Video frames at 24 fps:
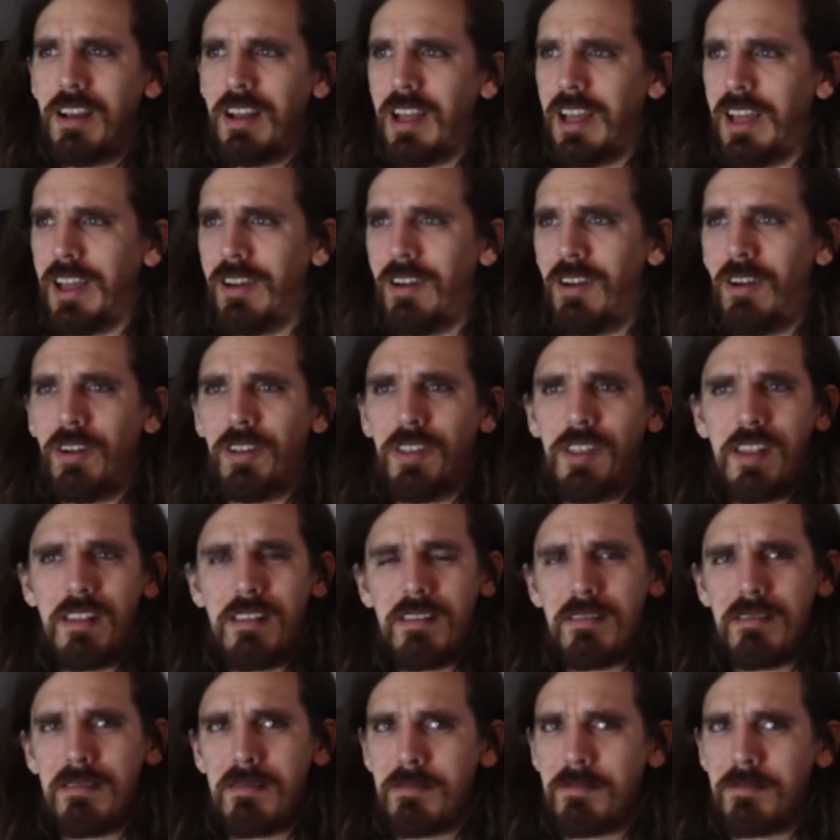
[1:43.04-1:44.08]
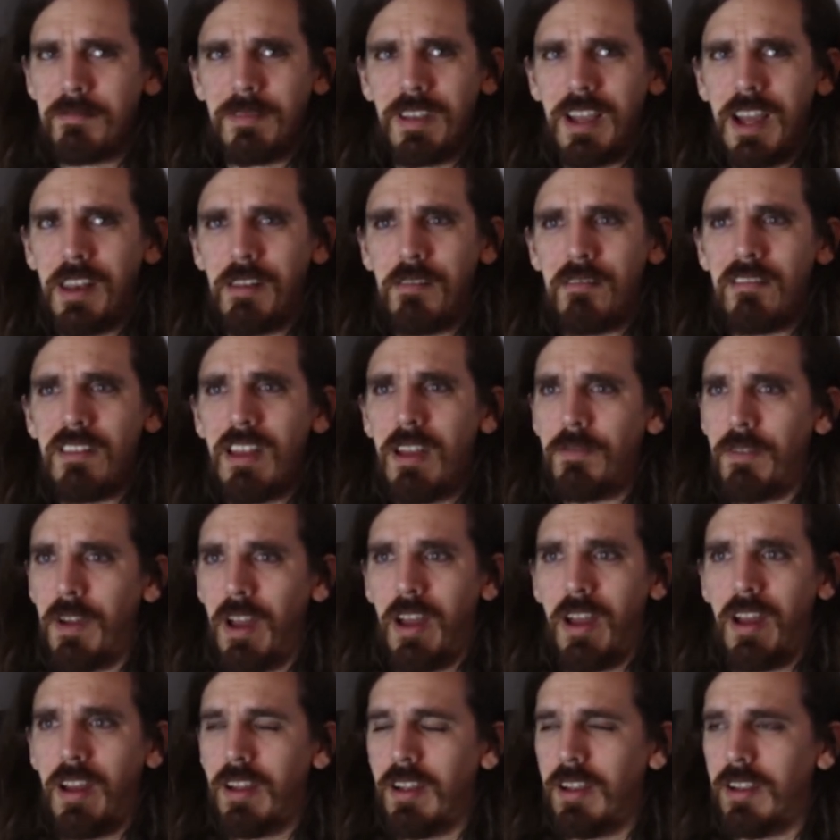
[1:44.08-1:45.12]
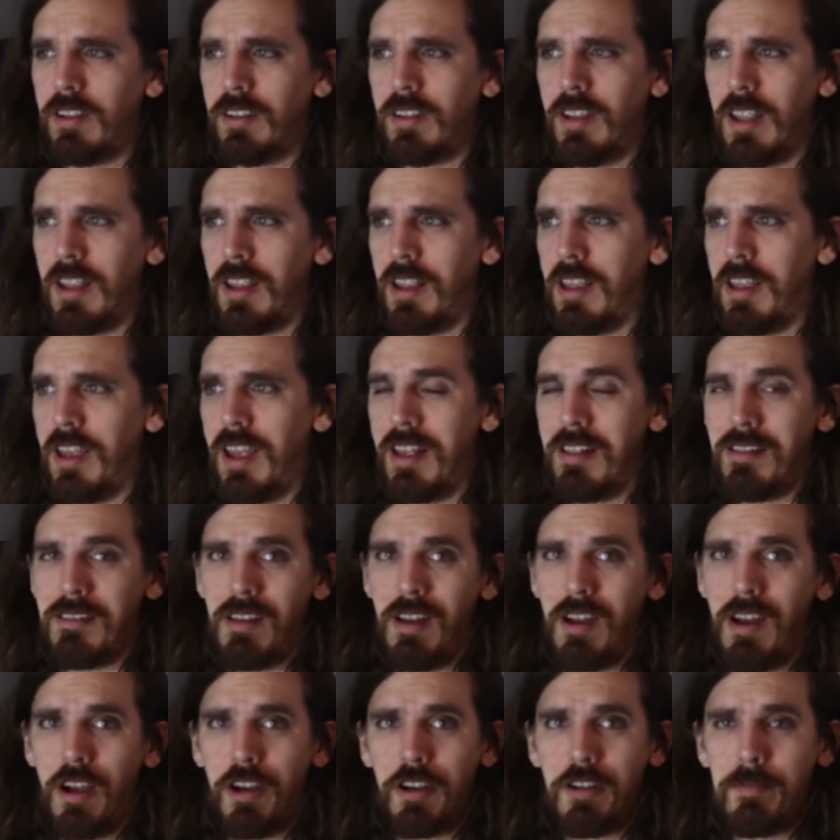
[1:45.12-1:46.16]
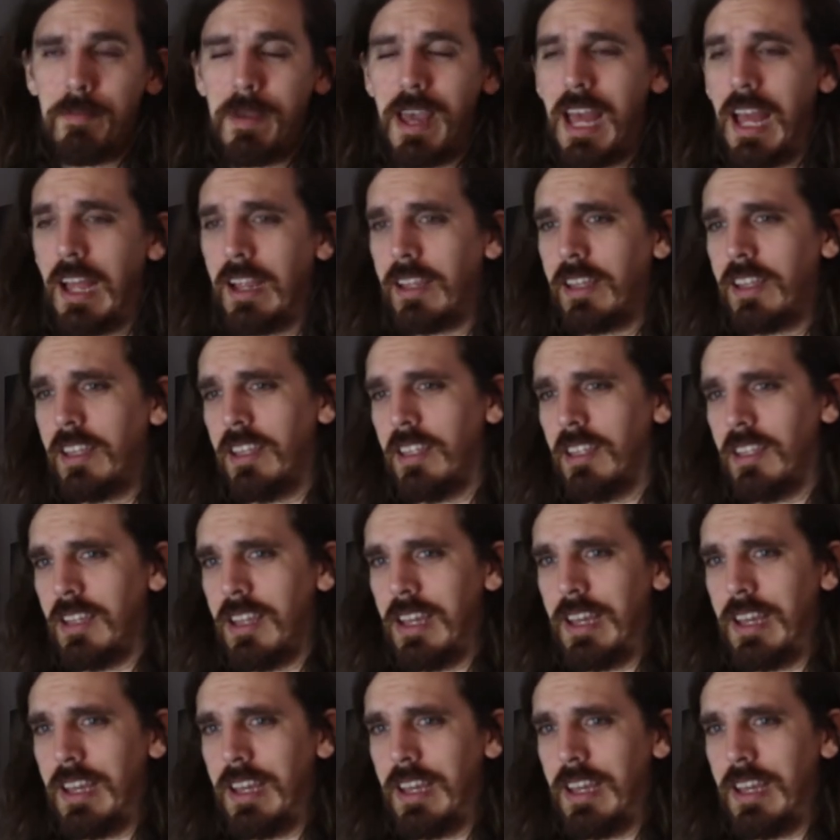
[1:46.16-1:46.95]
all this kind of stuff, as a hardback,